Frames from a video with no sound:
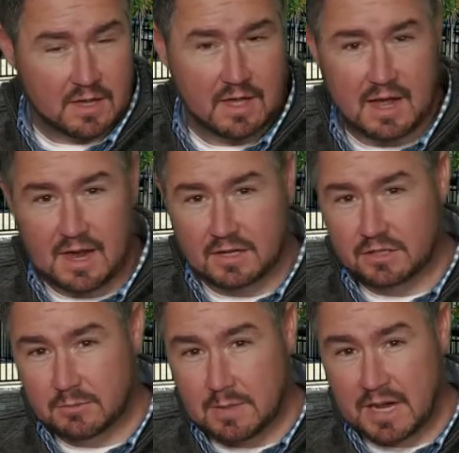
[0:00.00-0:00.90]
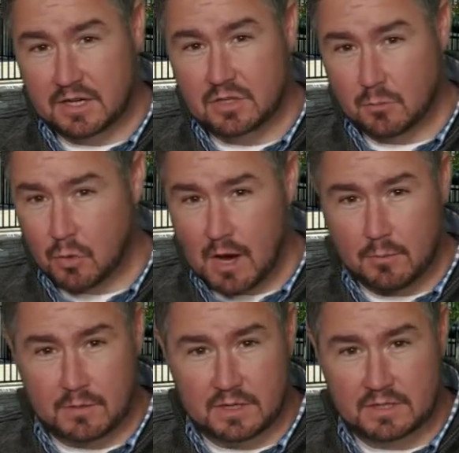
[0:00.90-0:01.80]
I actually manage the
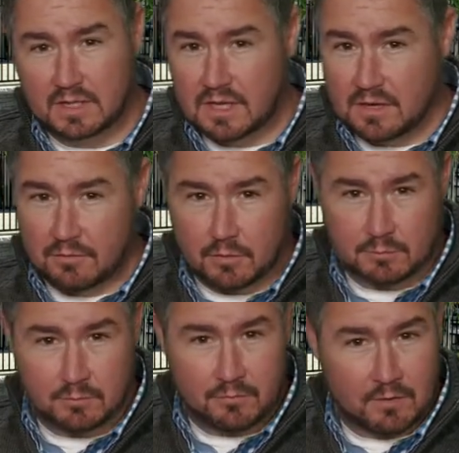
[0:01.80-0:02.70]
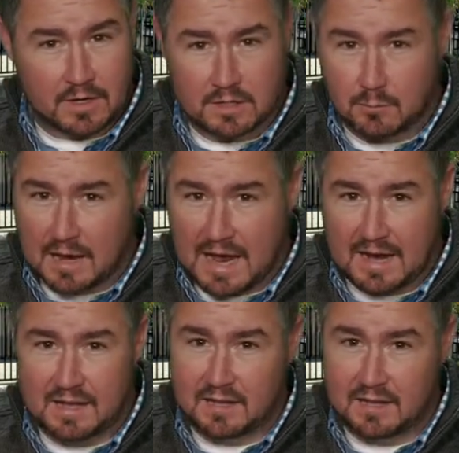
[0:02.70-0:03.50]
properties from front to back,